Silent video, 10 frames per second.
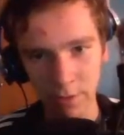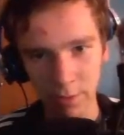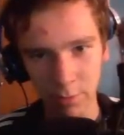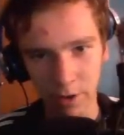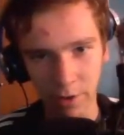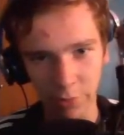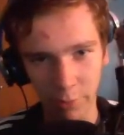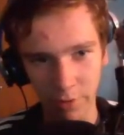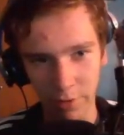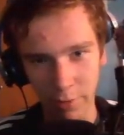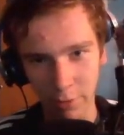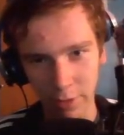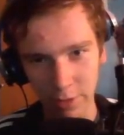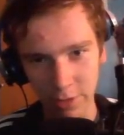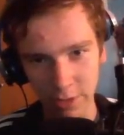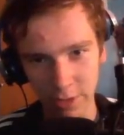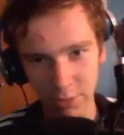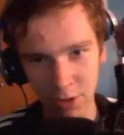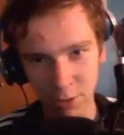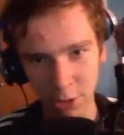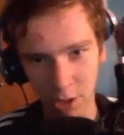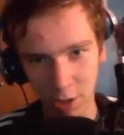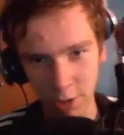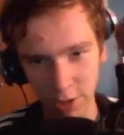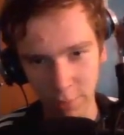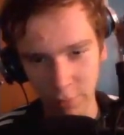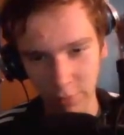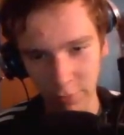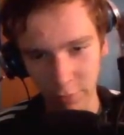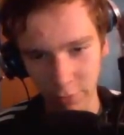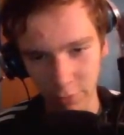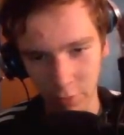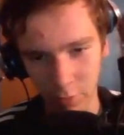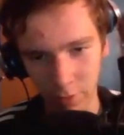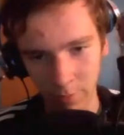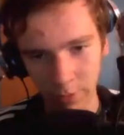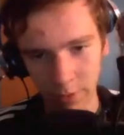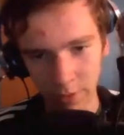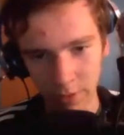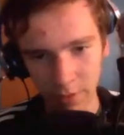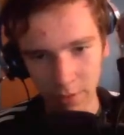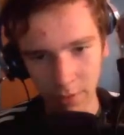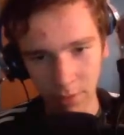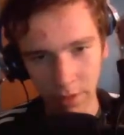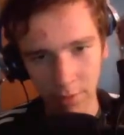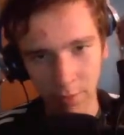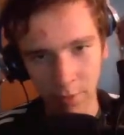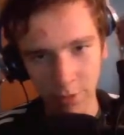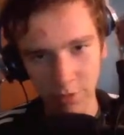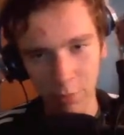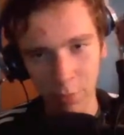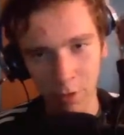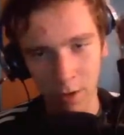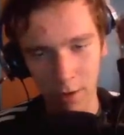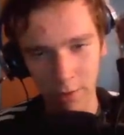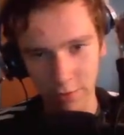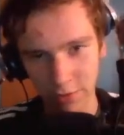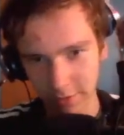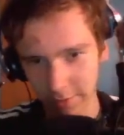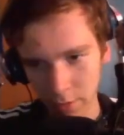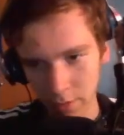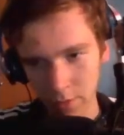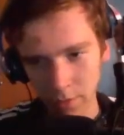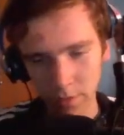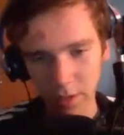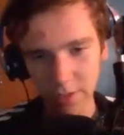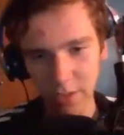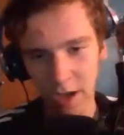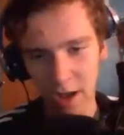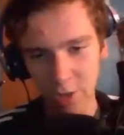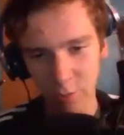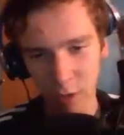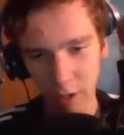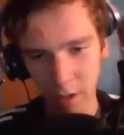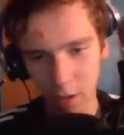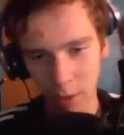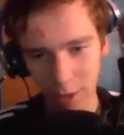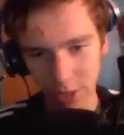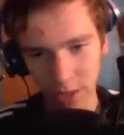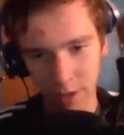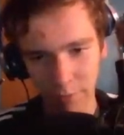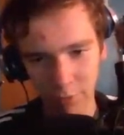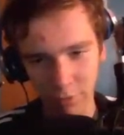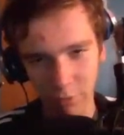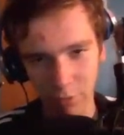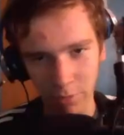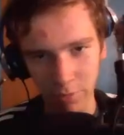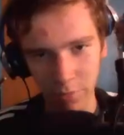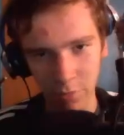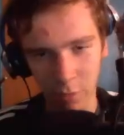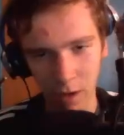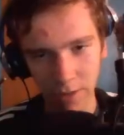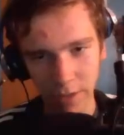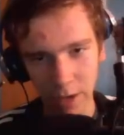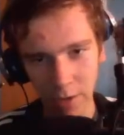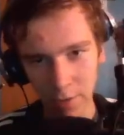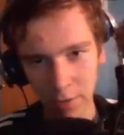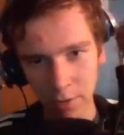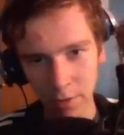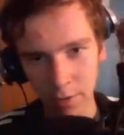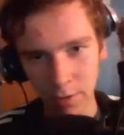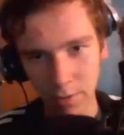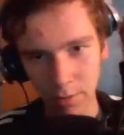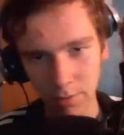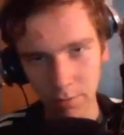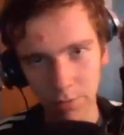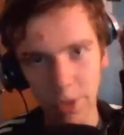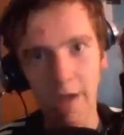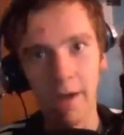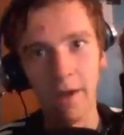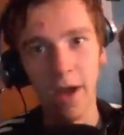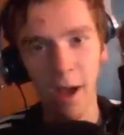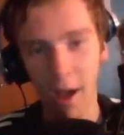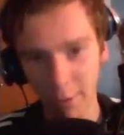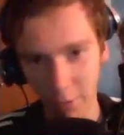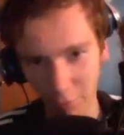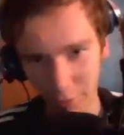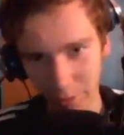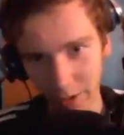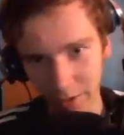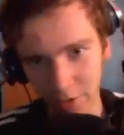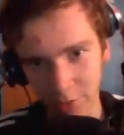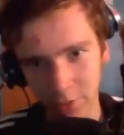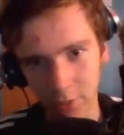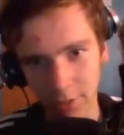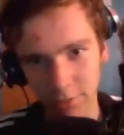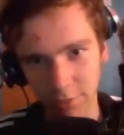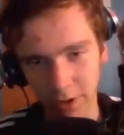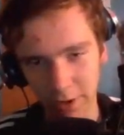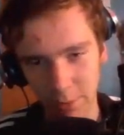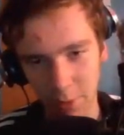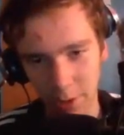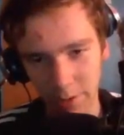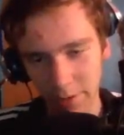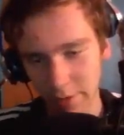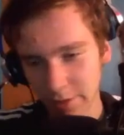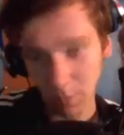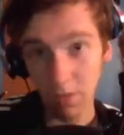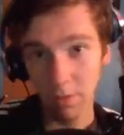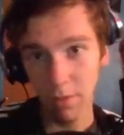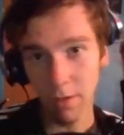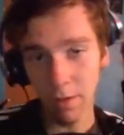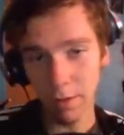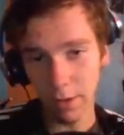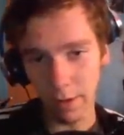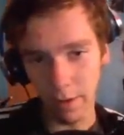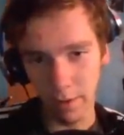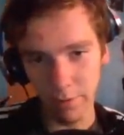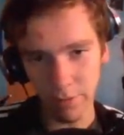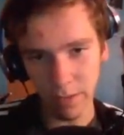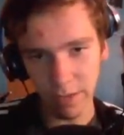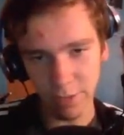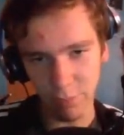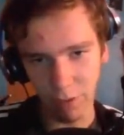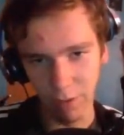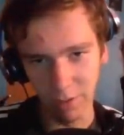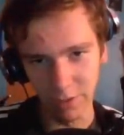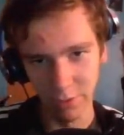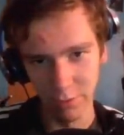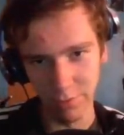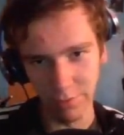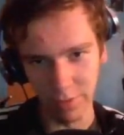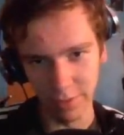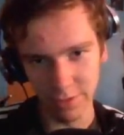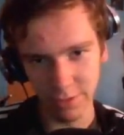Look out the window, you can see them all charging up to the front door, like a bunch of morons. These guys are probably gonna buzz down my front door. Do I care? Yeah, I don't want to make another door, it's a pain in the butt. Okay, I think I should probably deal with this